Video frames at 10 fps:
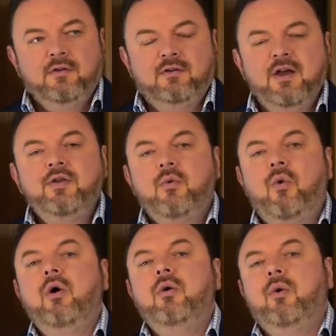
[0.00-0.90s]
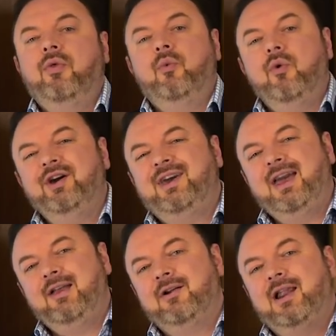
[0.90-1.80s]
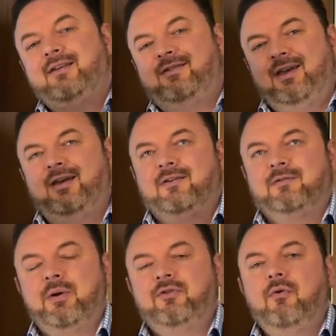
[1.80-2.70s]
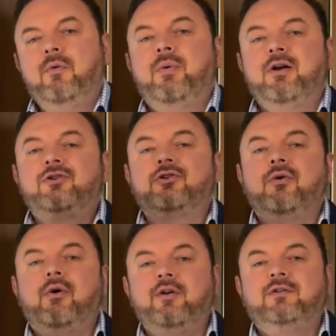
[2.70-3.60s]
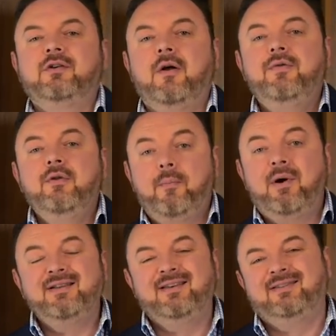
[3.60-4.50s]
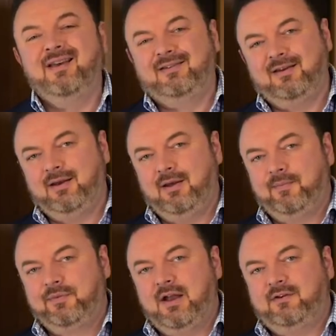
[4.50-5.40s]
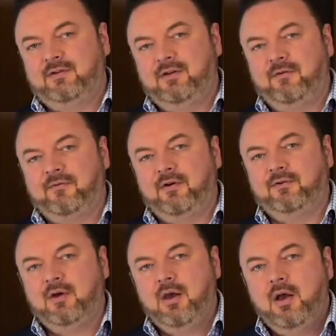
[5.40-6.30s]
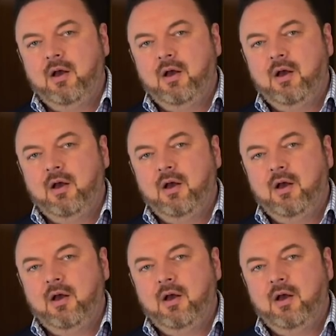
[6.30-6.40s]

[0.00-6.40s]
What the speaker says: There's nothing wrong with working in your later years, but do it by choice, not by necessity. That's the difference.